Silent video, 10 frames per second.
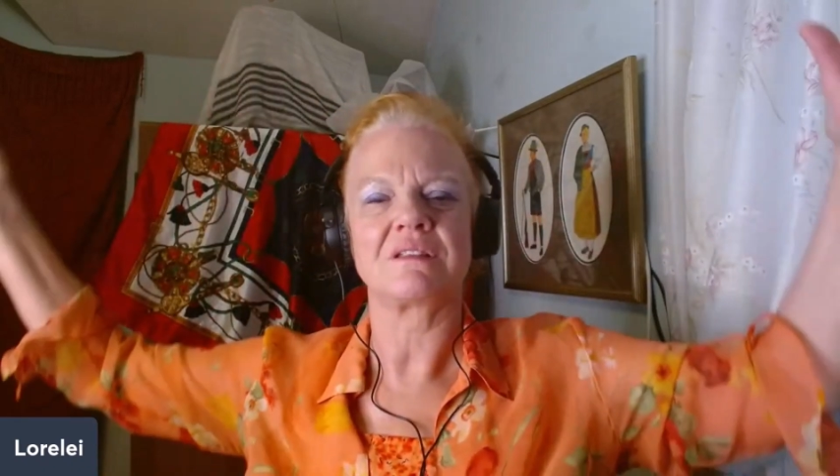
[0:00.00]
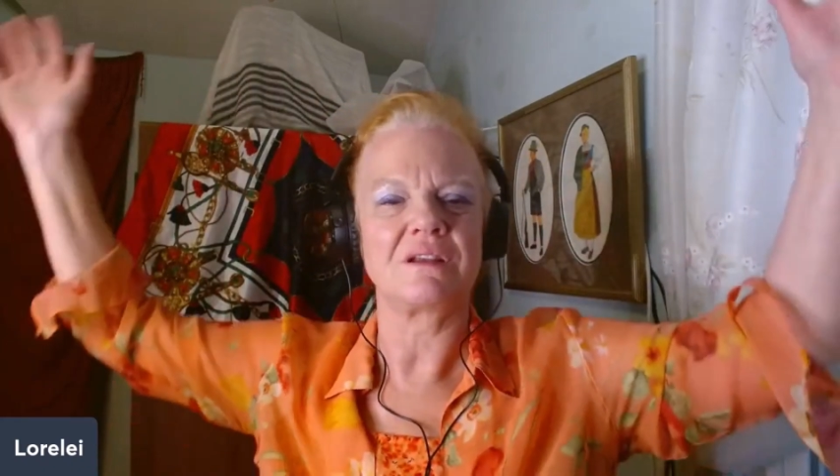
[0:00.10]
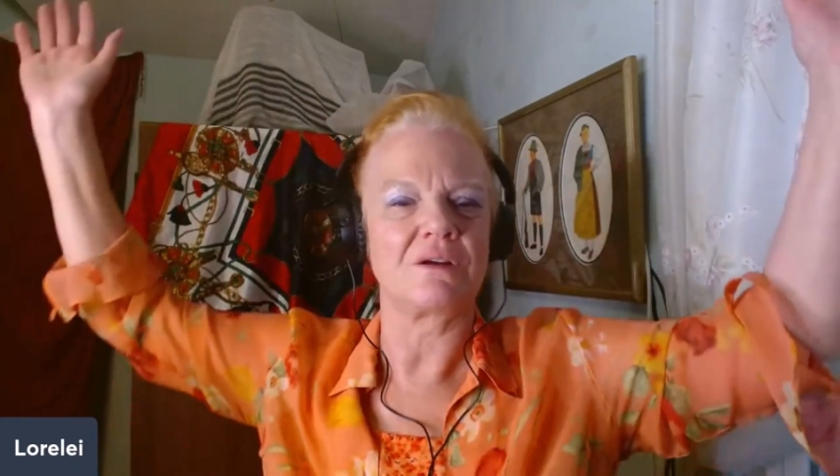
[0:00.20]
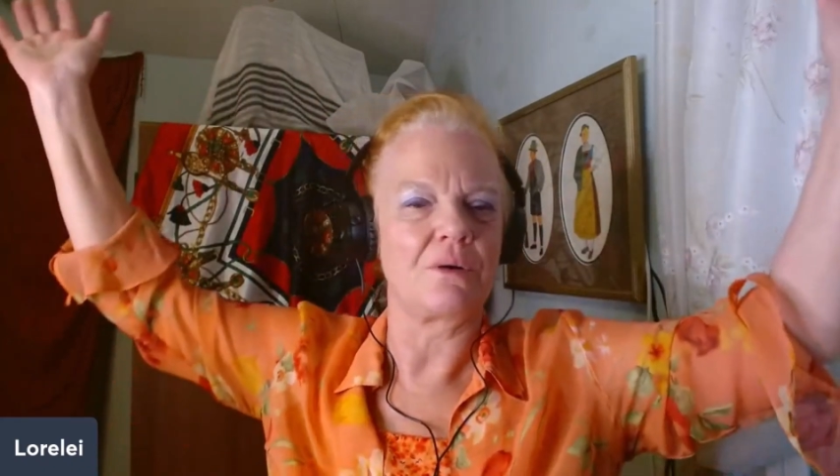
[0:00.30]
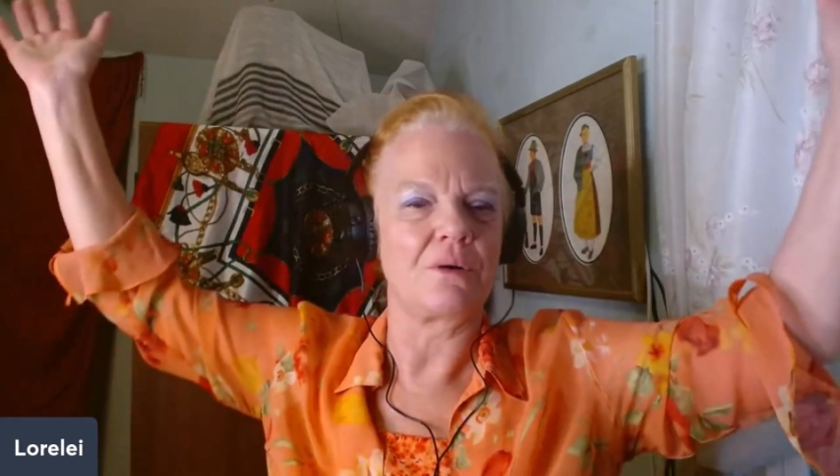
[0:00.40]

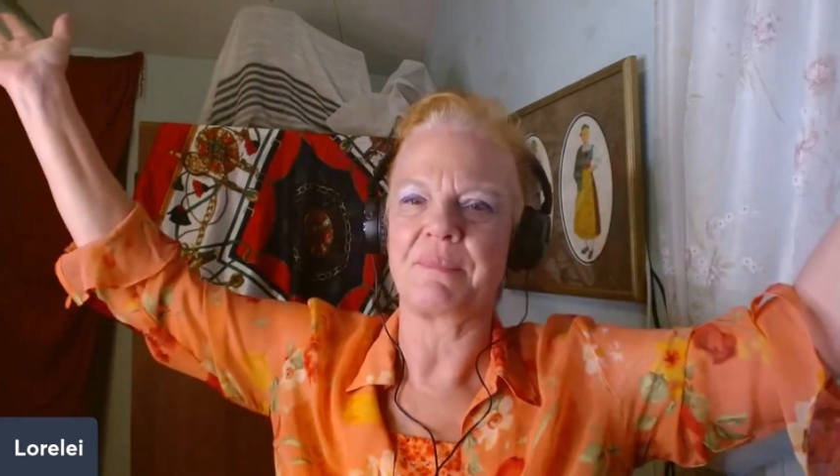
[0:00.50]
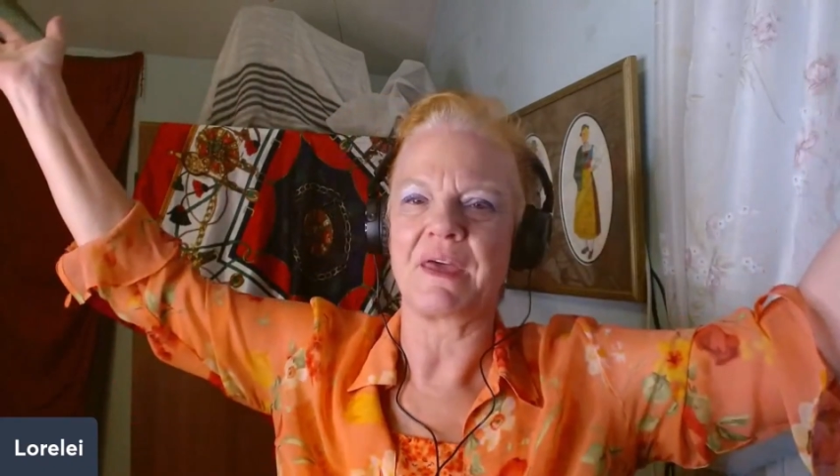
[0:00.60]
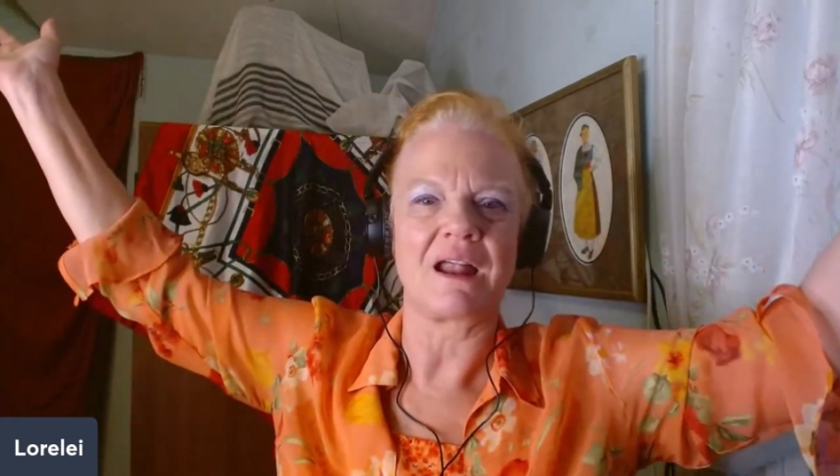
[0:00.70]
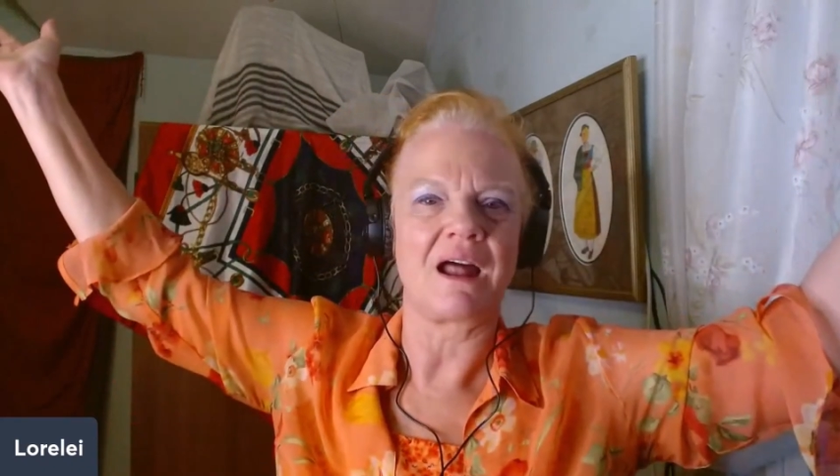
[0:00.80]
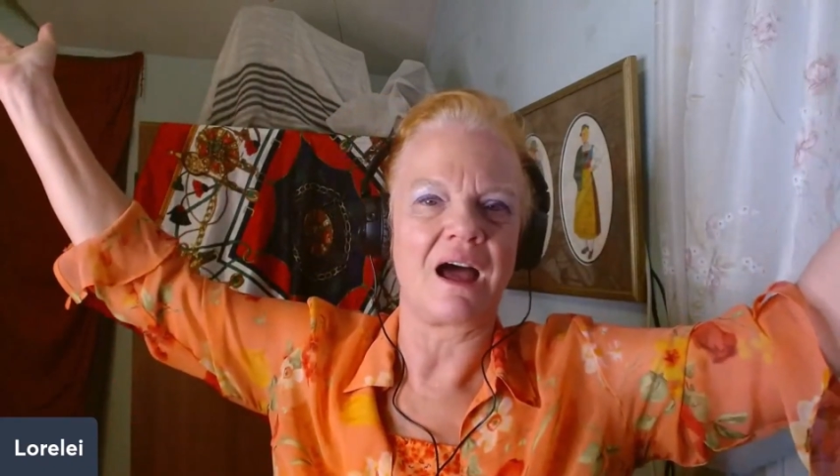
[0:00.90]
up
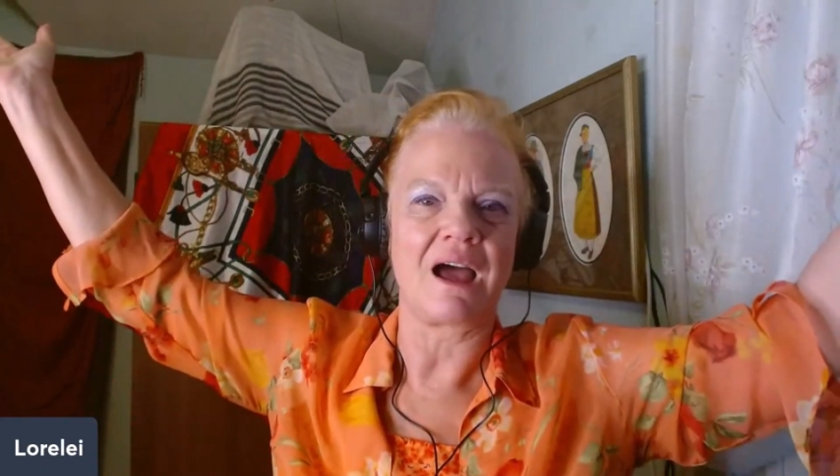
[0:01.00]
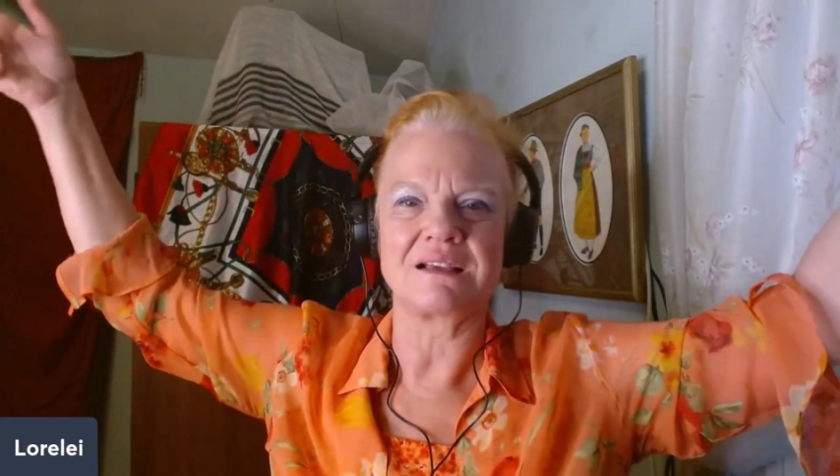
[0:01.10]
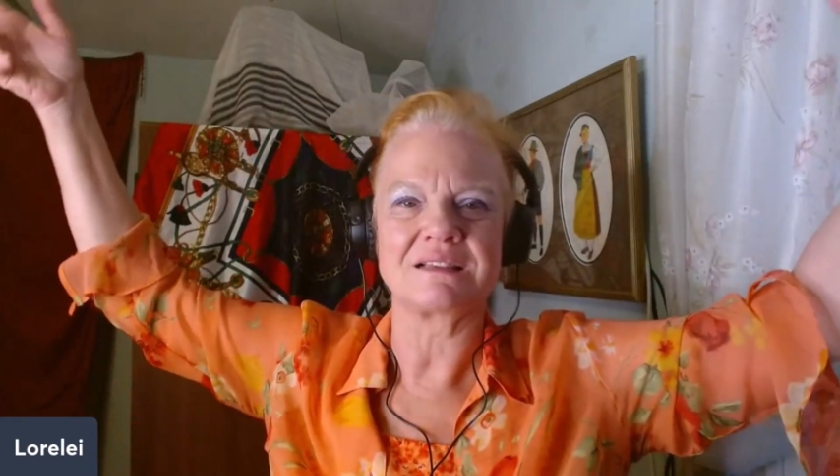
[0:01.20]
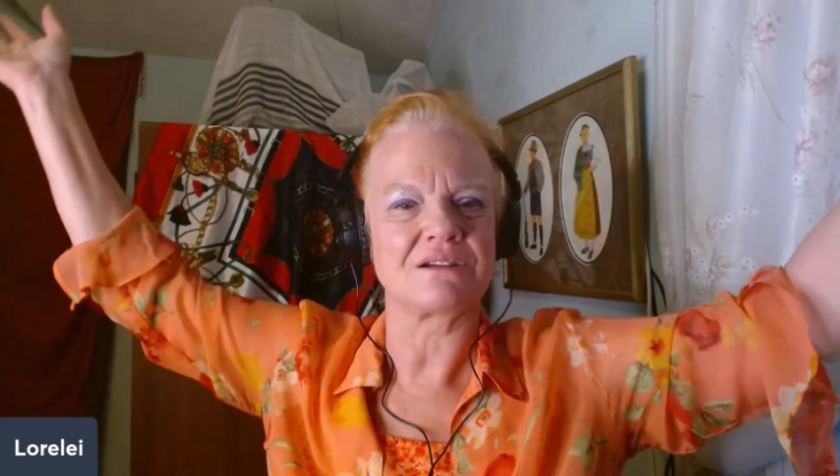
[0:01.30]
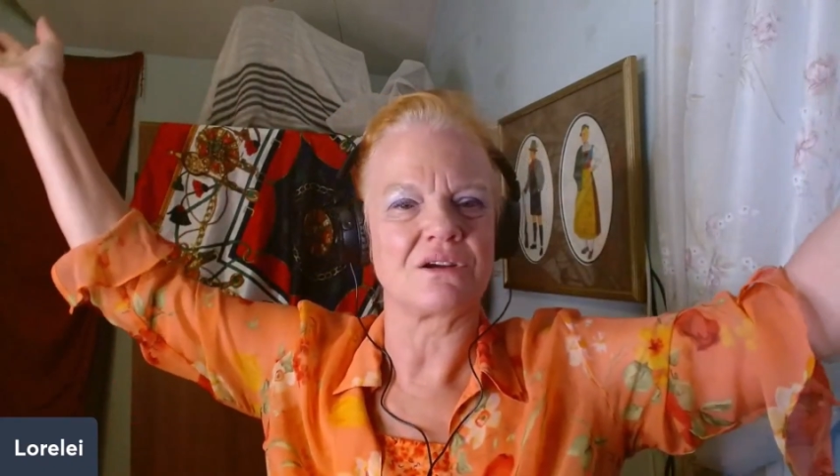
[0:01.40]
that high as an